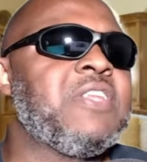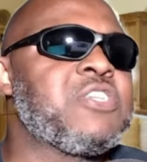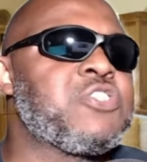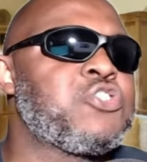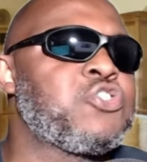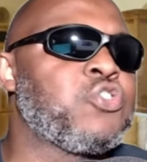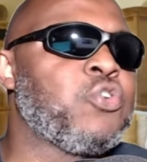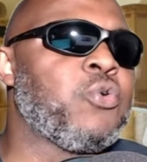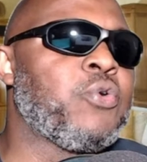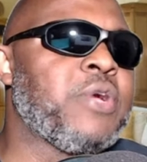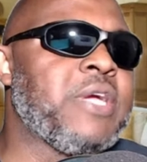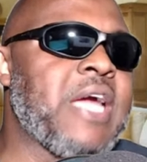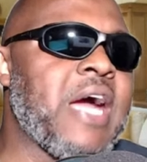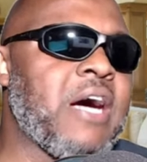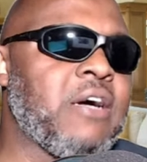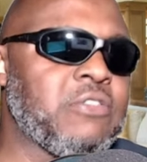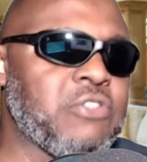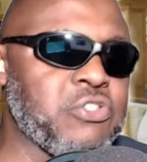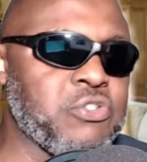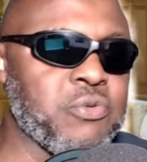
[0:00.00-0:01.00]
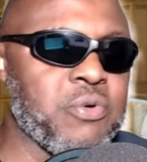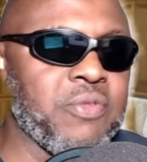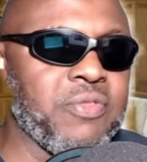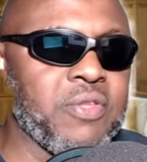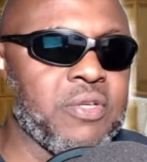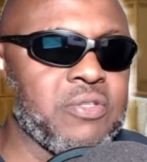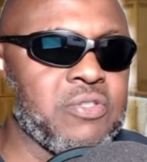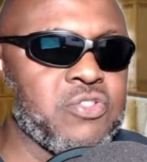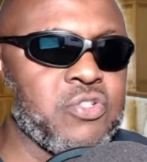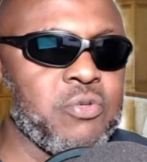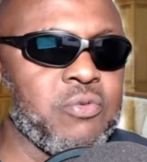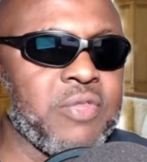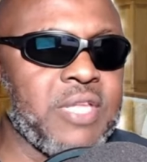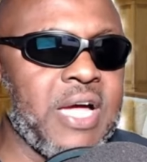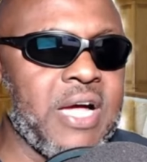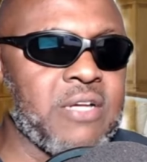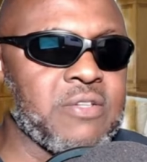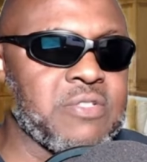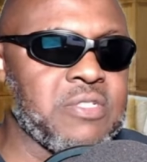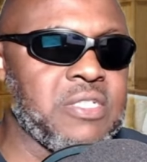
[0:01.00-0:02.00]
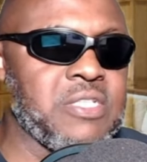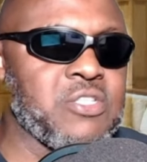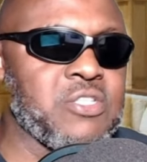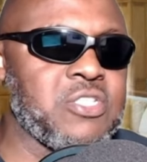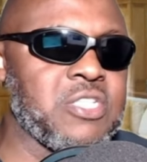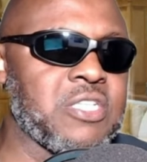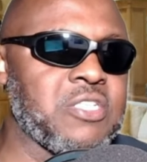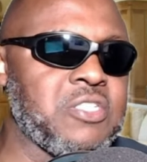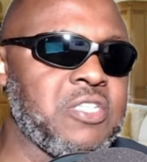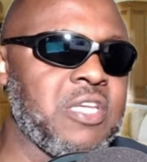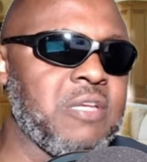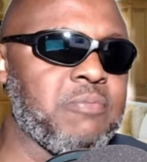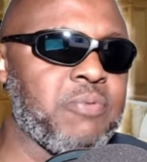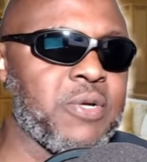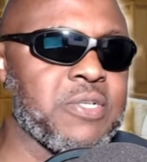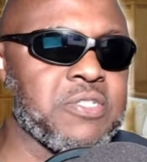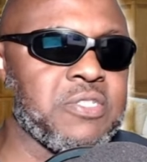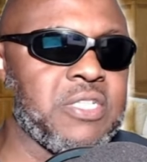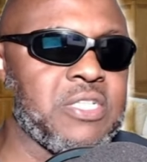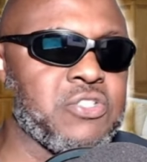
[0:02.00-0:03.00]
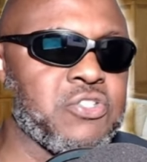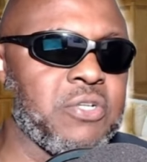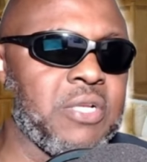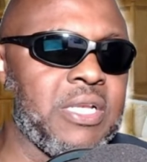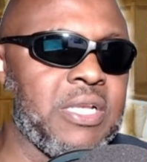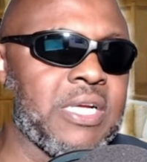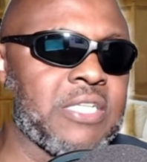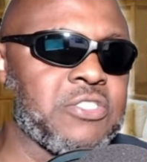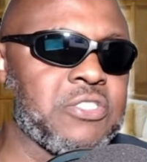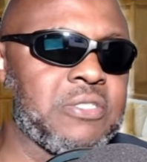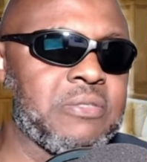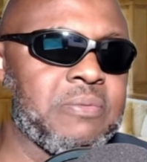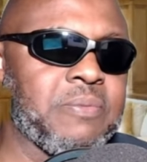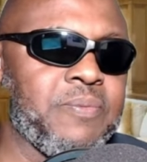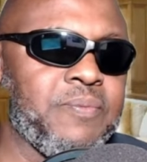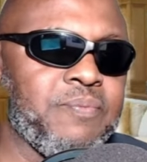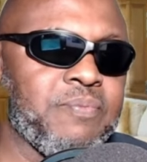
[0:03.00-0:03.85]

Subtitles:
this story out during the 2016 presidential election.